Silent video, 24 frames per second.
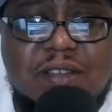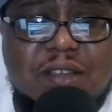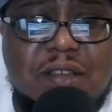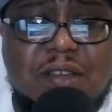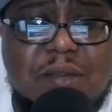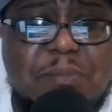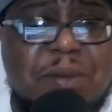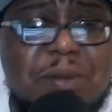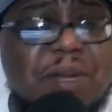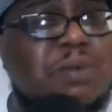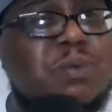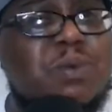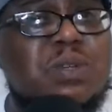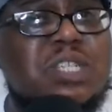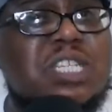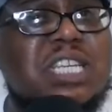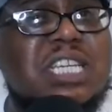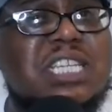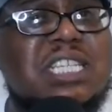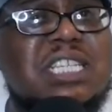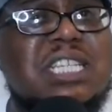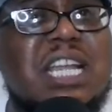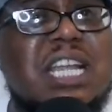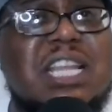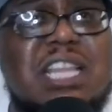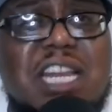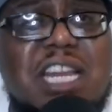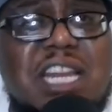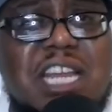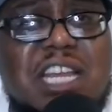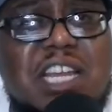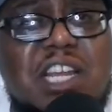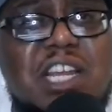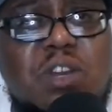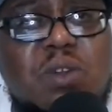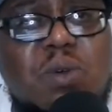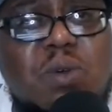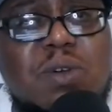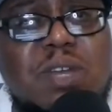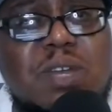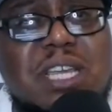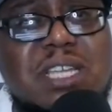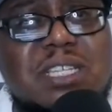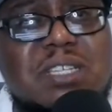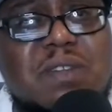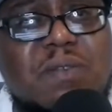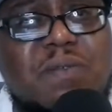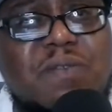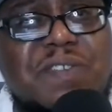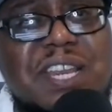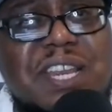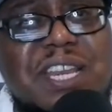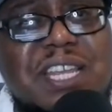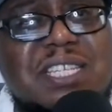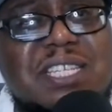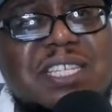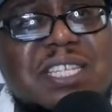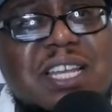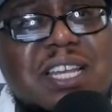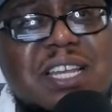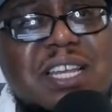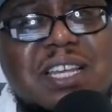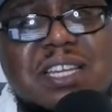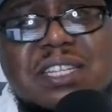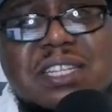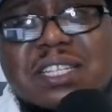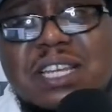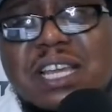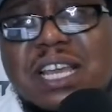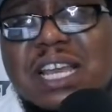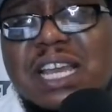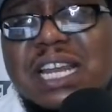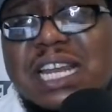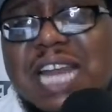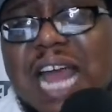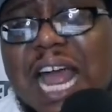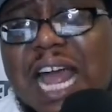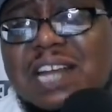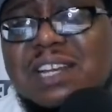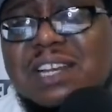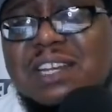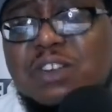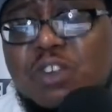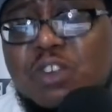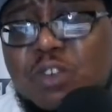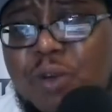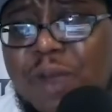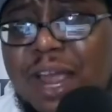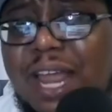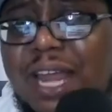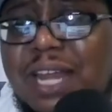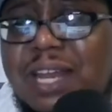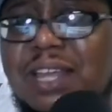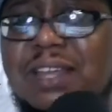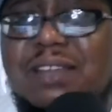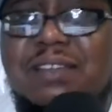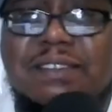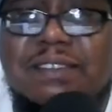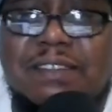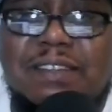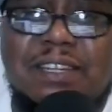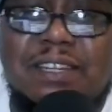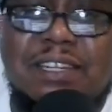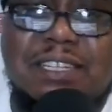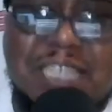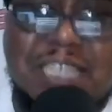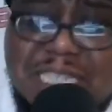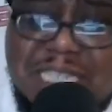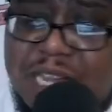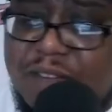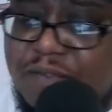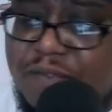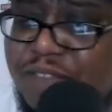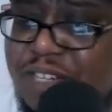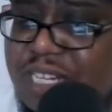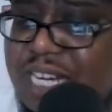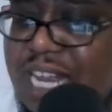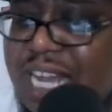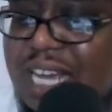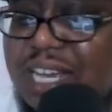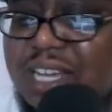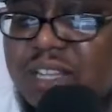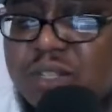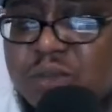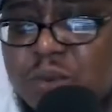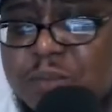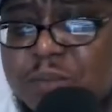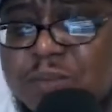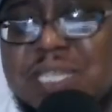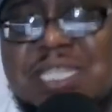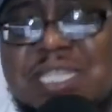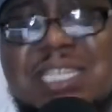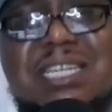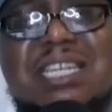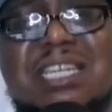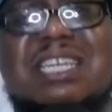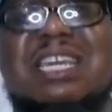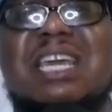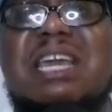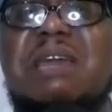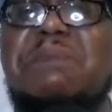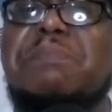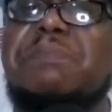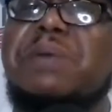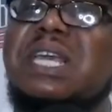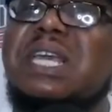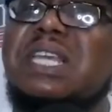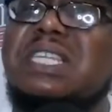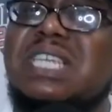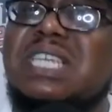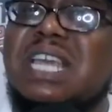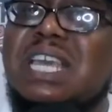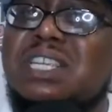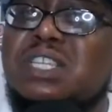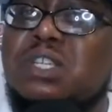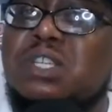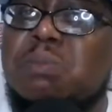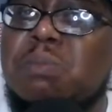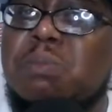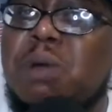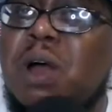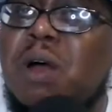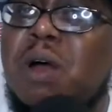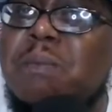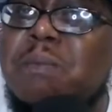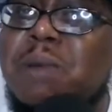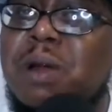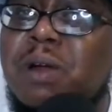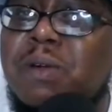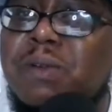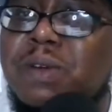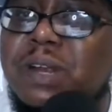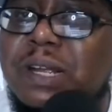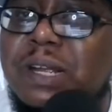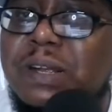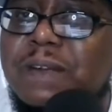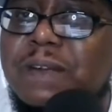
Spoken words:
But it was just nothing he could do against the Phoenix Suns. Now, granted, the Denver Nuggets were missing a key piece in Jamal Murray.